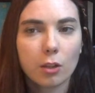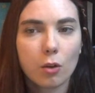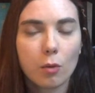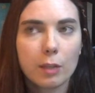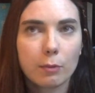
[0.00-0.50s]

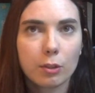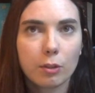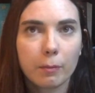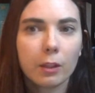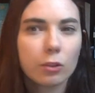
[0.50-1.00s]
always when
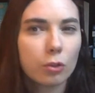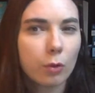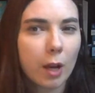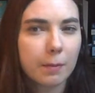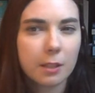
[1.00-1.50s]
something is so
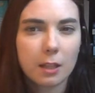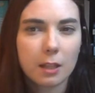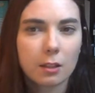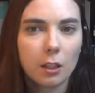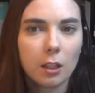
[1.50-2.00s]
hyped and
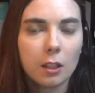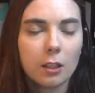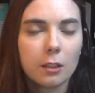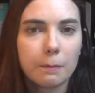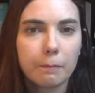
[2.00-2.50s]
then
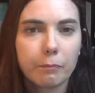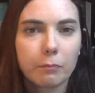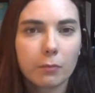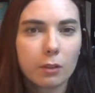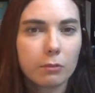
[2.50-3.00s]

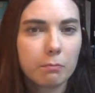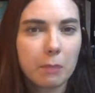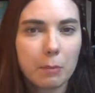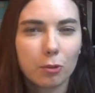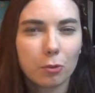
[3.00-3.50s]

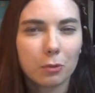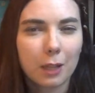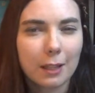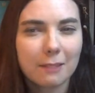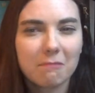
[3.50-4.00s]
people don't
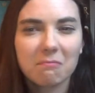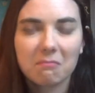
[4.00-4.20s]
like it.